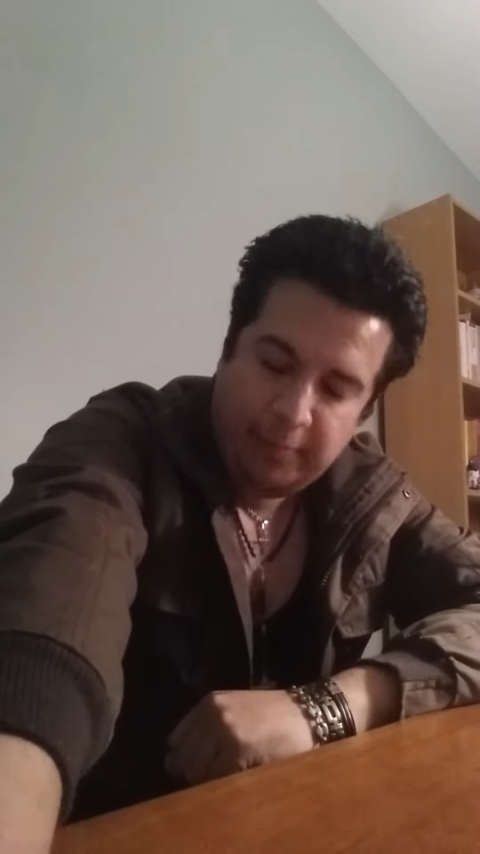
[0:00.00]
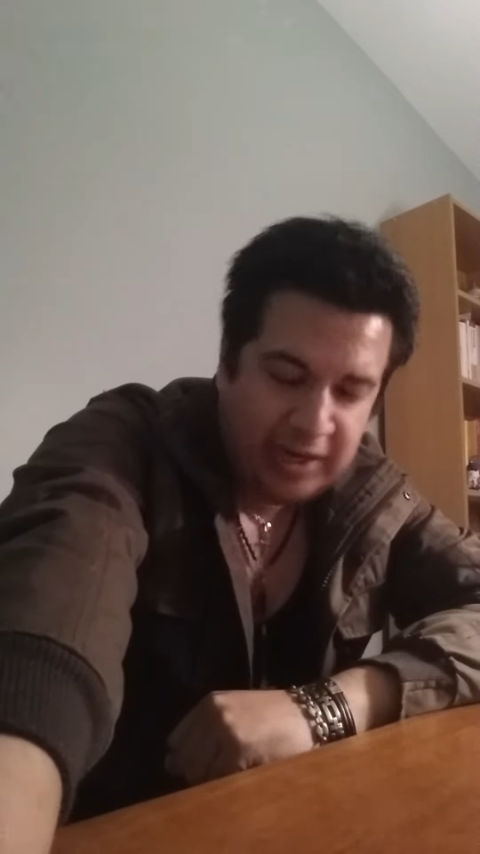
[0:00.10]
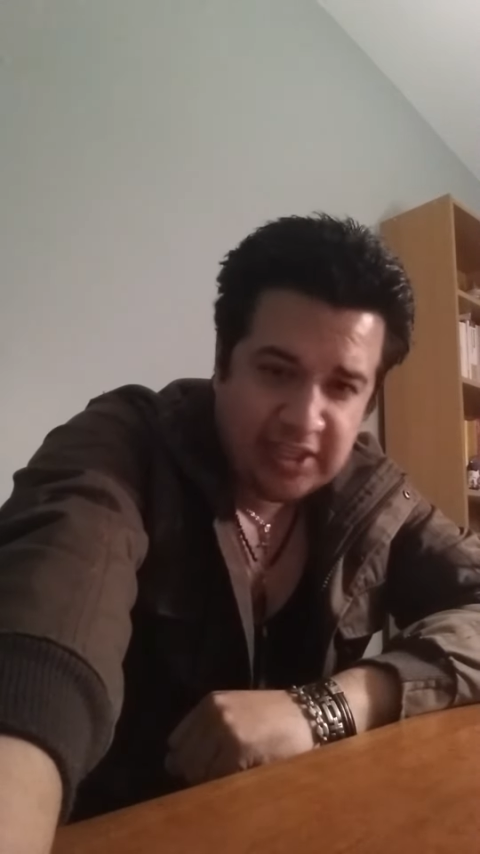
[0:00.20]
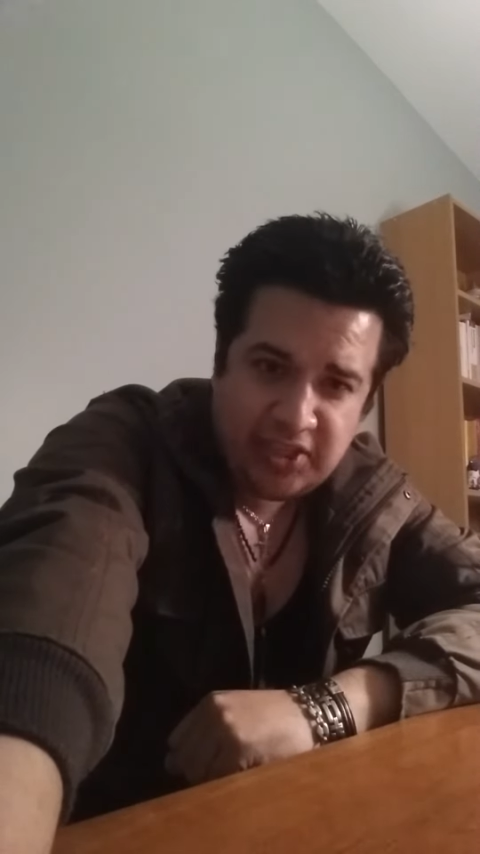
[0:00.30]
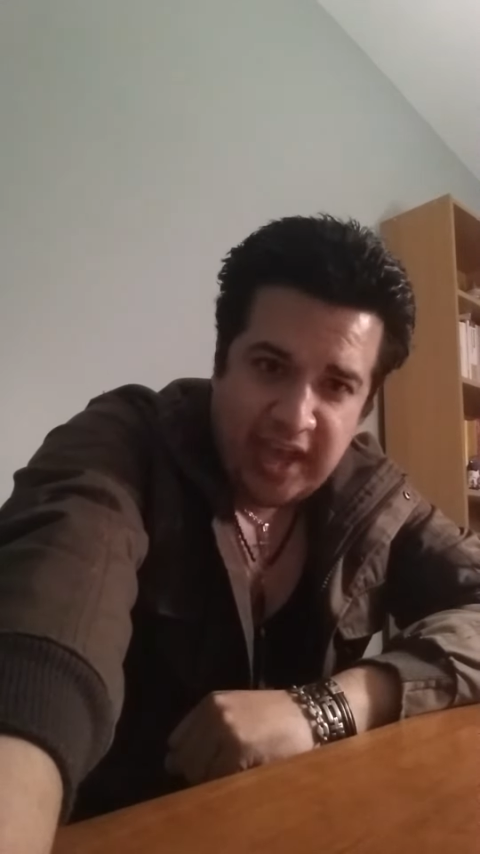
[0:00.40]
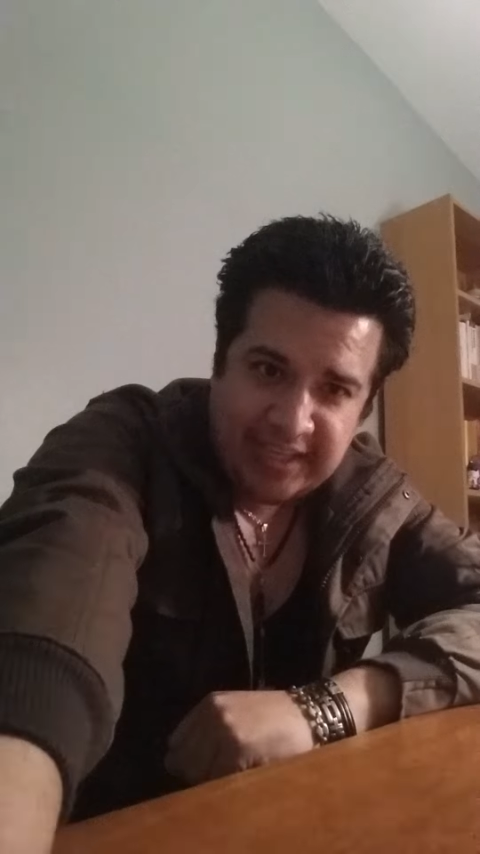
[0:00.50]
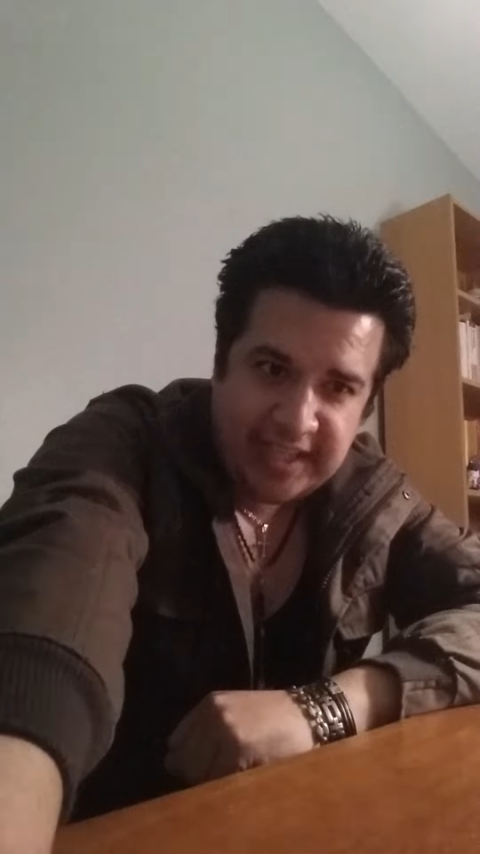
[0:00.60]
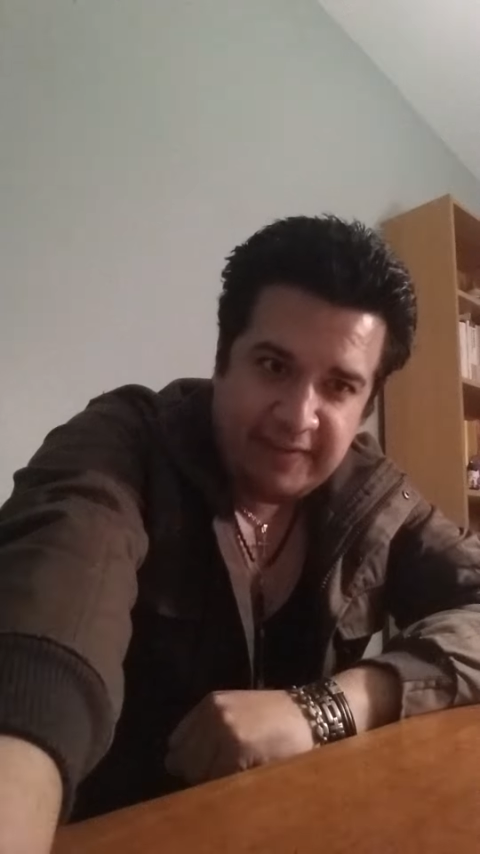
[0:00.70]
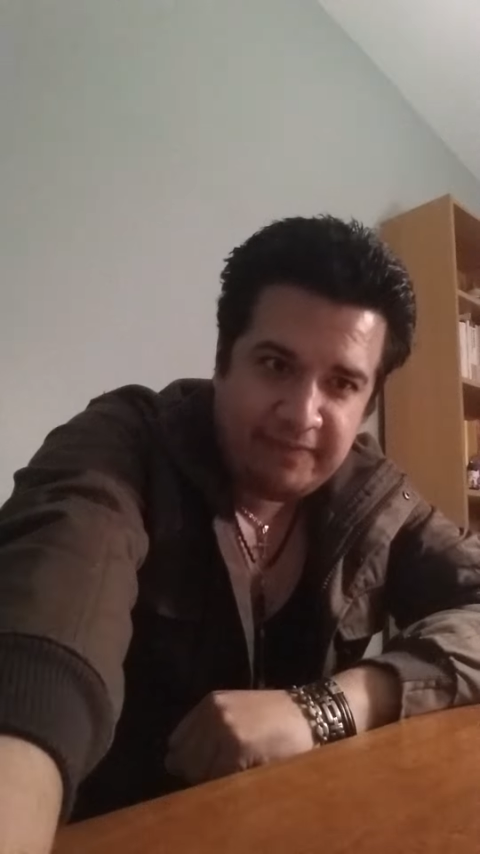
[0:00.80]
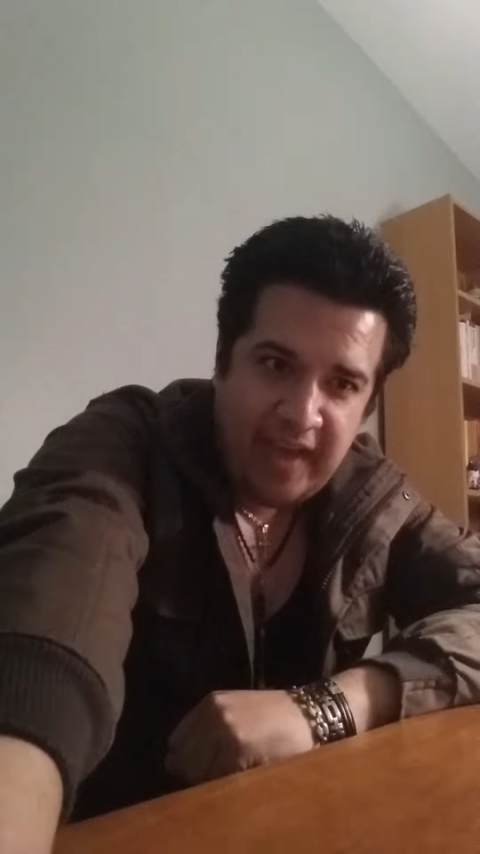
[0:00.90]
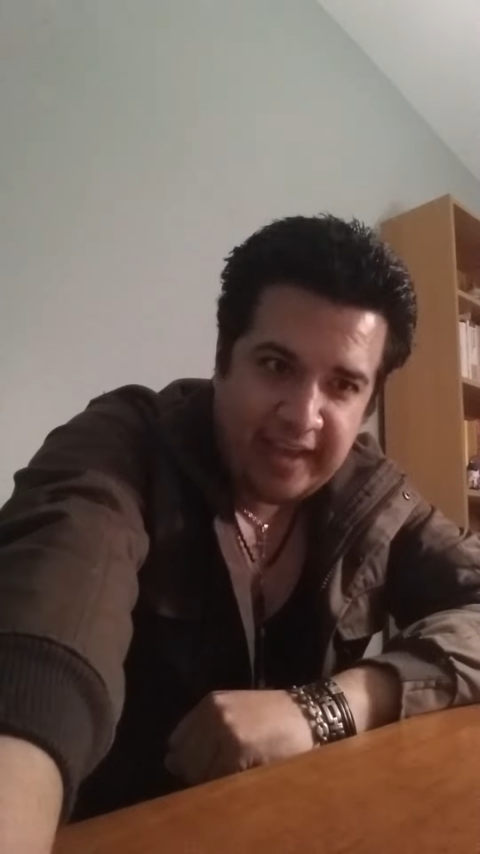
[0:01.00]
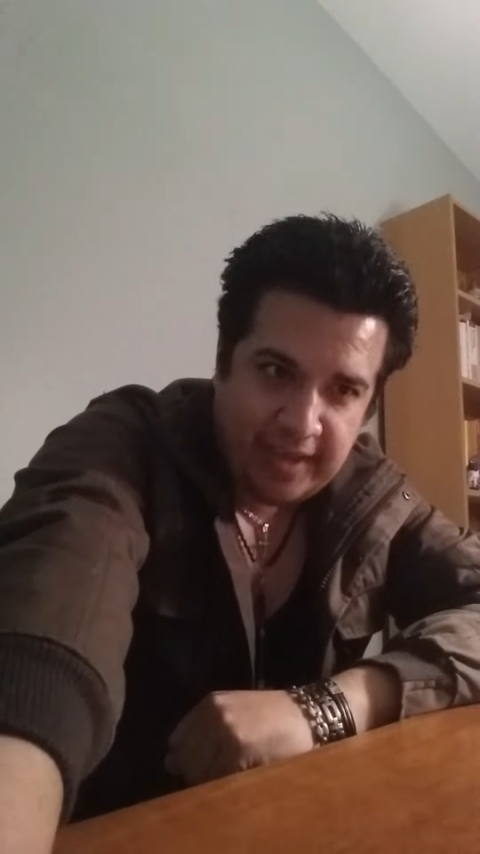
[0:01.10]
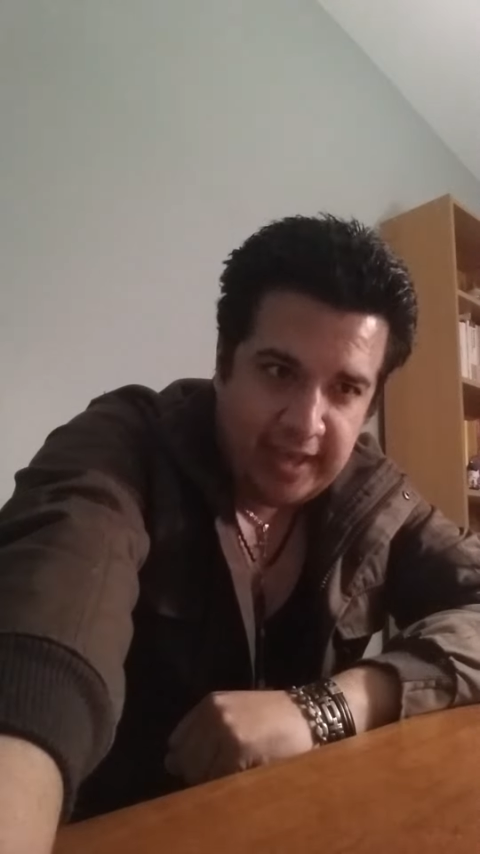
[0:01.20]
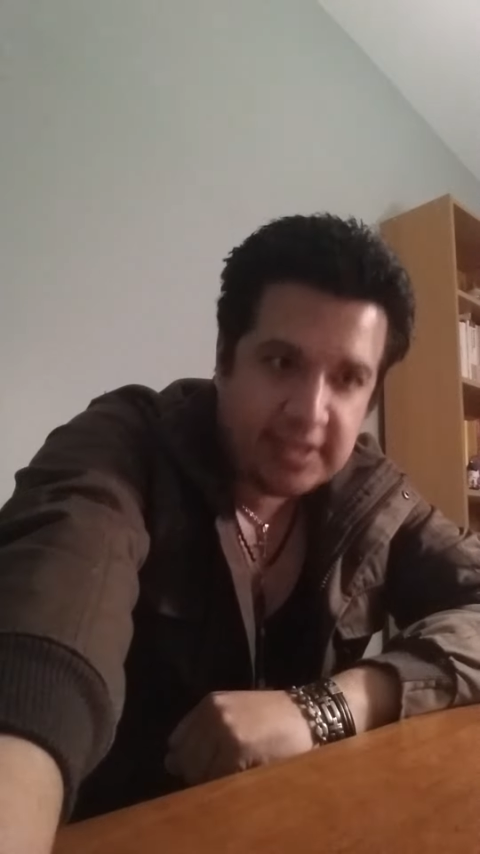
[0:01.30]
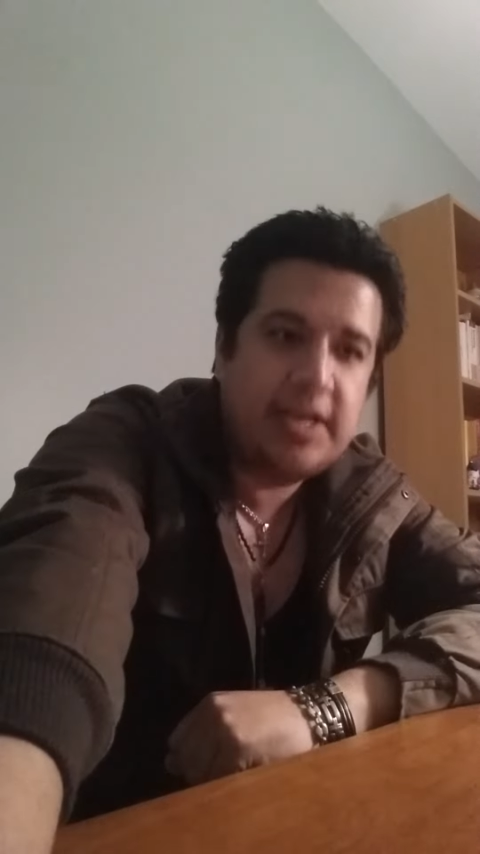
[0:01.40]
precisely
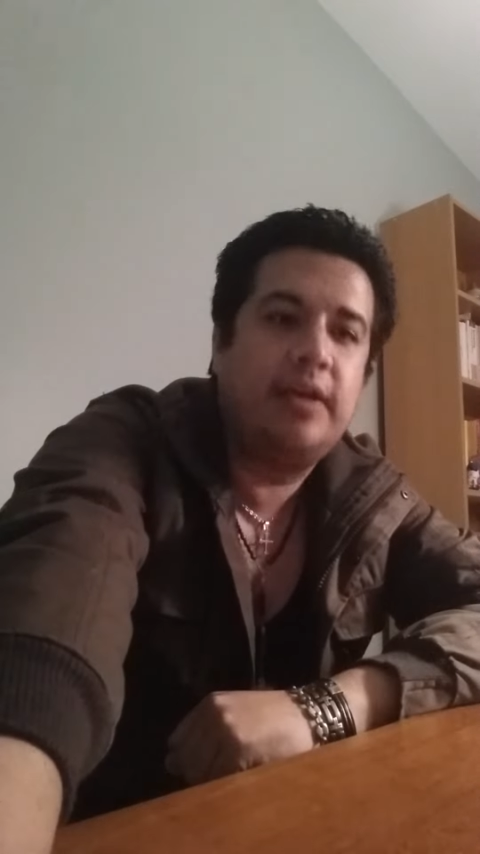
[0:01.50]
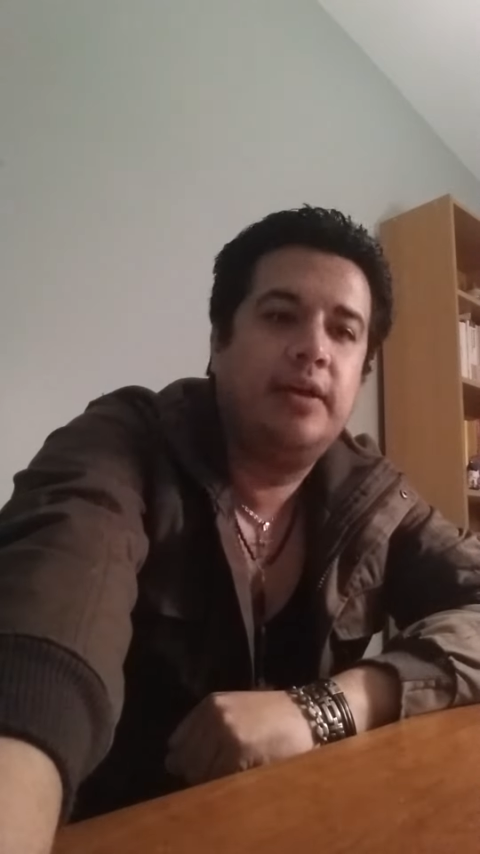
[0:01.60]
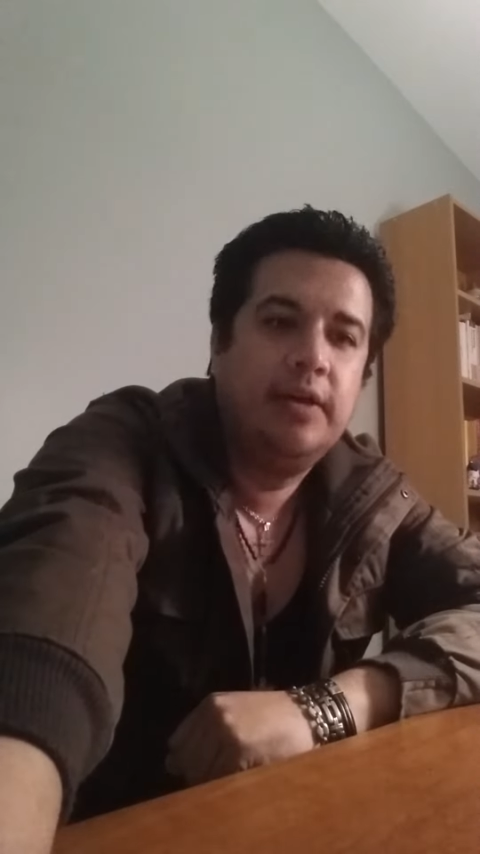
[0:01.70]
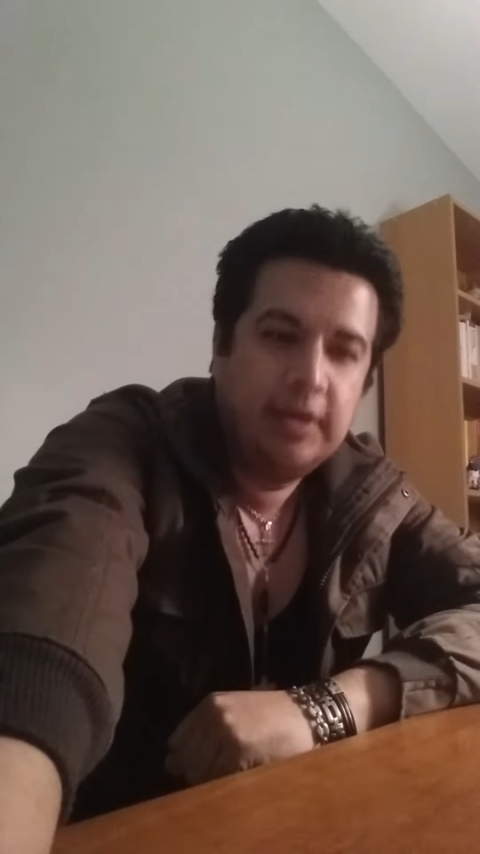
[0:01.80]
faggot,